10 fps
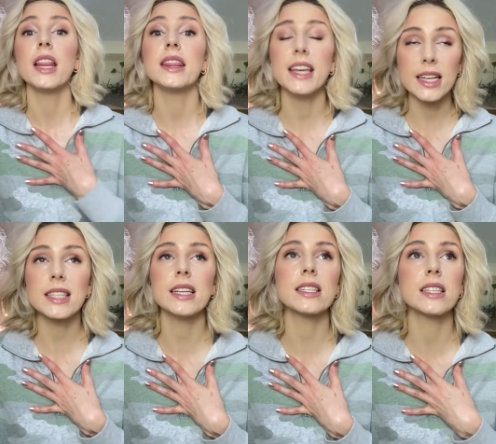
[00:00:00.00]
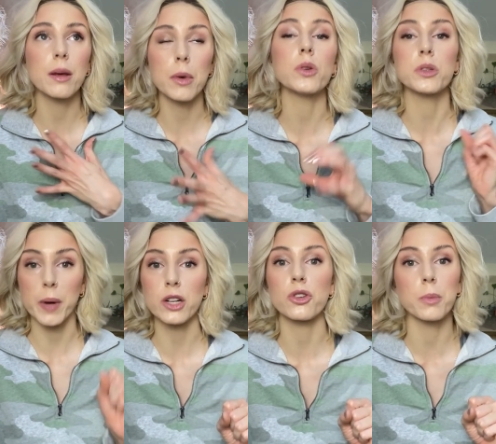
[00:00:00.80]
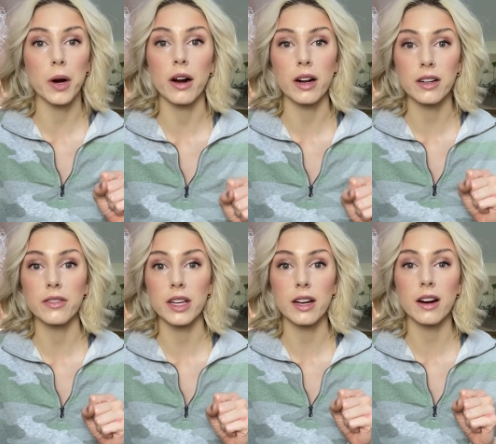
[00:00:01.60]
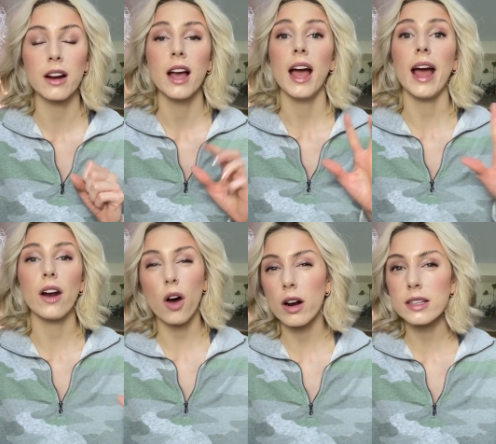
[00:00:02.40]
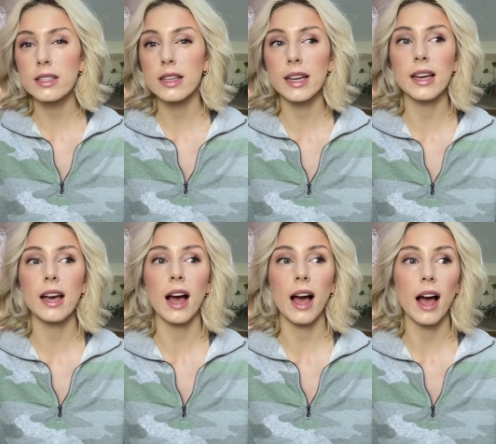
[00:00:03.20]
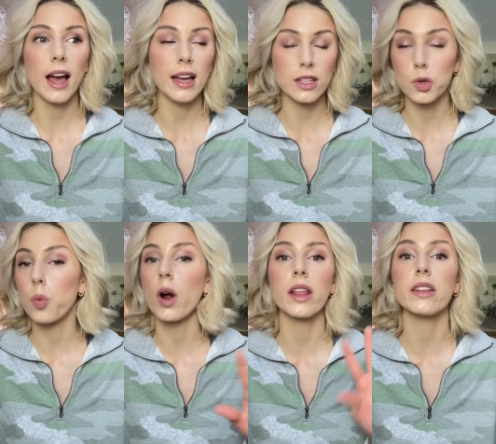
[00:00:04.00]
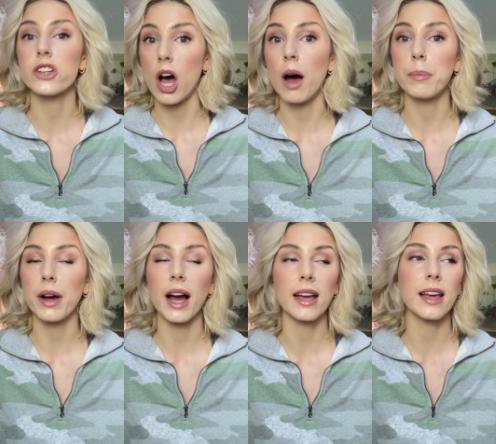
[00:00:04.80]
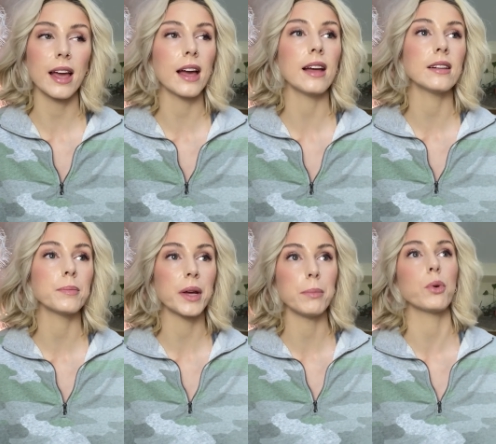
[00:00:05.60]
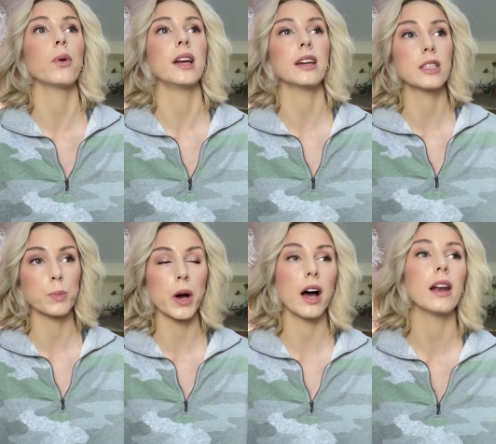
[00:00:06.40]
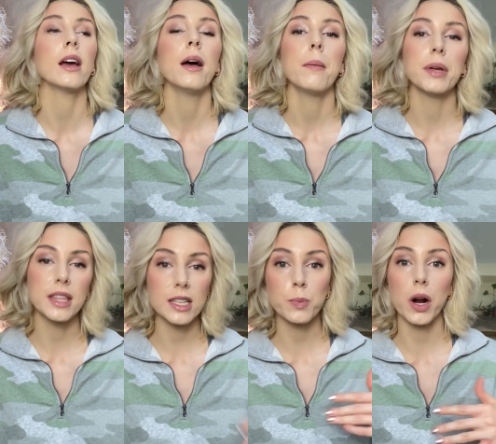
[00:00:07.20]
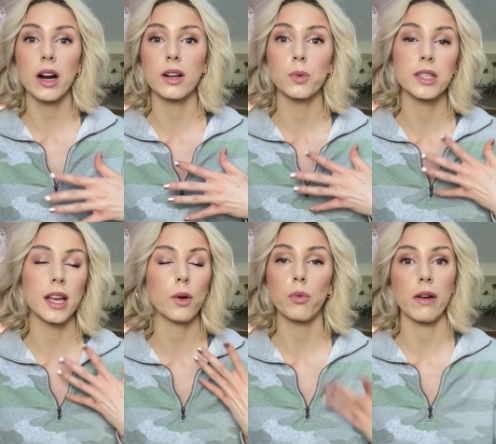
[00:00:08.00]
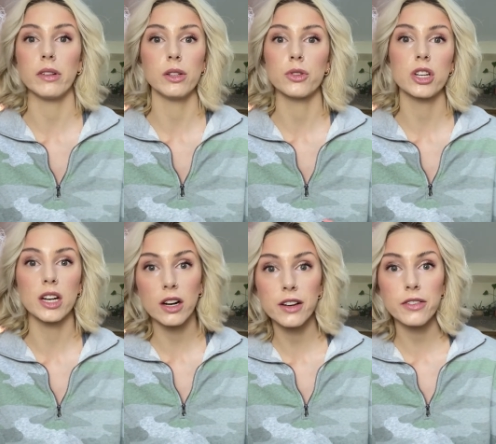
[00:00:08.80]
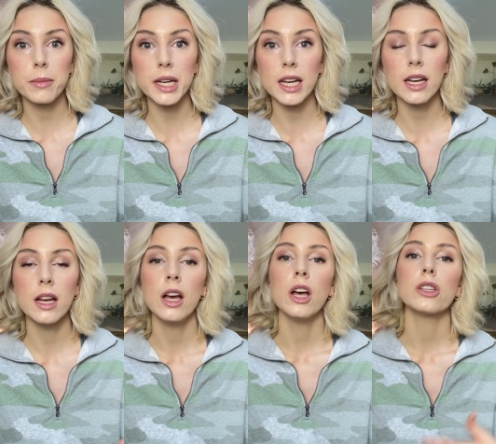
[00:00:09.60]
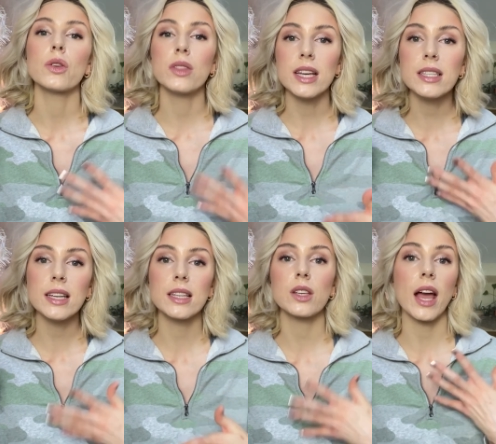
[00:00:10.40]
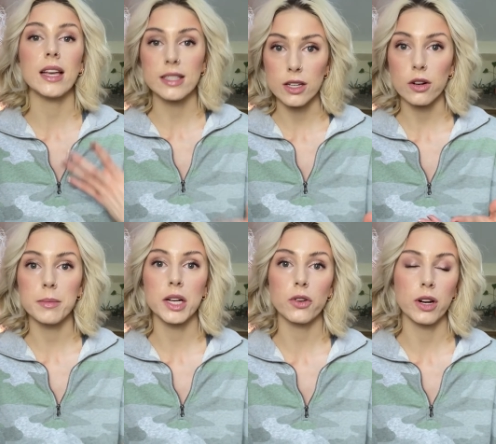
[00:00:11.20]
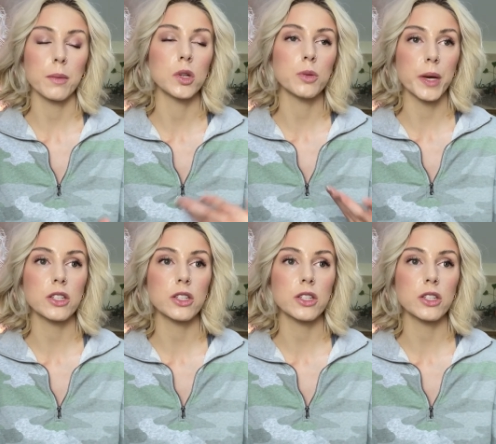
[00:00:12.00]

This is the most special product of the year. And honestly, it's one of the top. I can't pinpoint a spot, but this product was like revolutionary for me. So this is a serum and cream, which